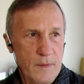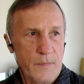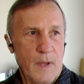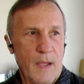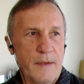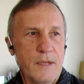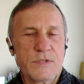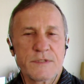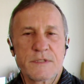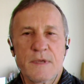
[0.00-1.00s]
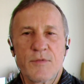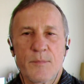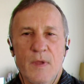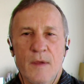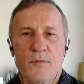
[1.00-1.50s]
I need to give
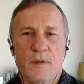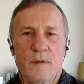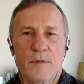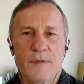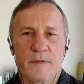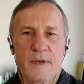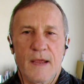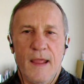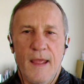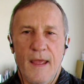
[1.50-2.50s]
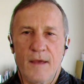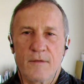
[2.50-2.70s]
them everything that I have.